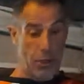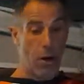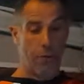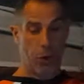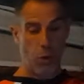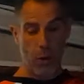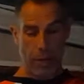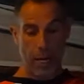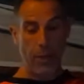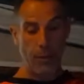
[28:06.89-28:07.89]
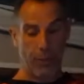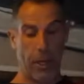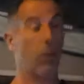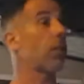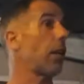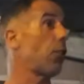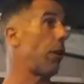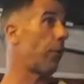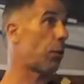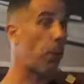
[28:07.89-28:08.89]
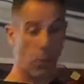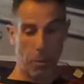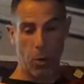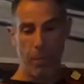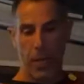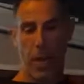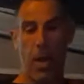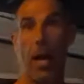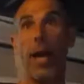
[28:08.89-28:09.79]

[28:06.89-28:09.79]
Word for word: I said, Yeah, for sure. I'd like to fly cross country if it's possible.